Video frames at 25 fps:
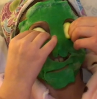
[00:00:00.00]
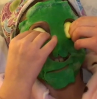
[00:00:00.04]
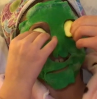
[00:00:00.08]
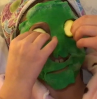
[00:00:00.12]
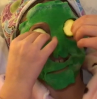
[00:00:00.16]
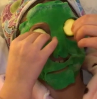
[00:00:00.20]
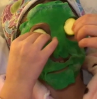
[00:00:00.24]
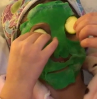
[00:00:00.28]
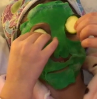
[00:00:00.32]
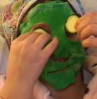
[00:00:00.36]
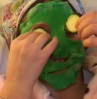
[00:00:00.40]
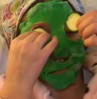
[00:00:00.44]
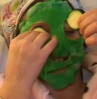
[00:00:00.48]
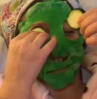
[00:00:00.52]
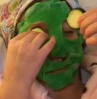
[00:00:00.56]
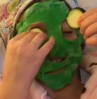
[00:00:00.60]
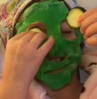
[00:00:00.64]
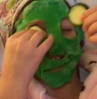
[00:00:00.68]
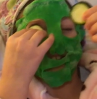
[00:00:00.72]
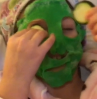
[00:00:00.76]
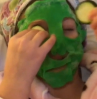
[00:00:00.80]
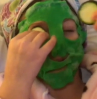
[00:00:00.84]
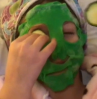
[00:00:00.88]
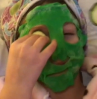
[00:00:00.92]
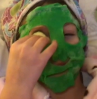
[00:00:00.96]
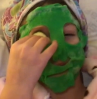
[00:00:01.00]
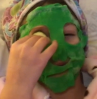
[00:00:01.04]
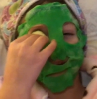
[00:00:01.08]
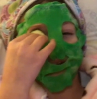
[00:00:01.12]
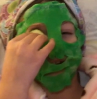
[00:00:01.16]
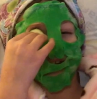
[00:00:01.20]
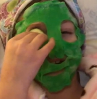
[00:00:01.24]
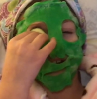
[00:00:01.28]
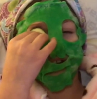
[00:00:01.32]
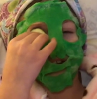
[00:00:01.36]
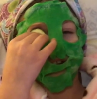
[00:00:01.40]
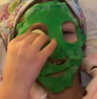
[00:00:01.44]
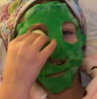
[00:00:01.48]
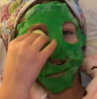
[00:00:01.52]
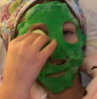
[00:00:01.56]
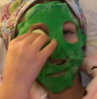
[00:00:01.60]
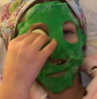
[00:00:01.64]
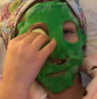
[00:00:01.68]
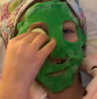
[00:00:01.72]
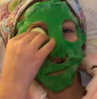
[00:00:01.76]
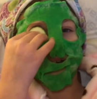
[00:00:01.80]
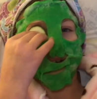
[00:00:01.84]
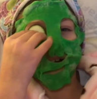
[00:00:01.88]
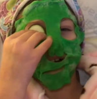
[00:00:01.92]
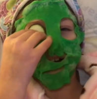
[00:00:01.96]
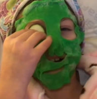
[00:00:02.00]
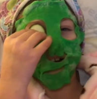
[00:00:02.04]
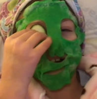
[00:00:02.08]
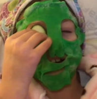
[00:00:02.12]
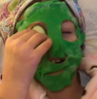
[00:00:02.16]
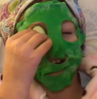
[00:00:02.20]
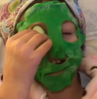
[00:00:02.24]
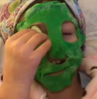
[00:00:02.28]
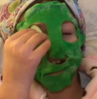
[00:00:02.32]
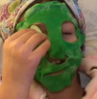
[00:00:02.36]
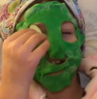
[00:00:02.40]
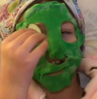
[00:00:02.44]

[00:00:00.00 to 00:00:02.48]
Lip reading: I can finally open my eye. Oh, hi.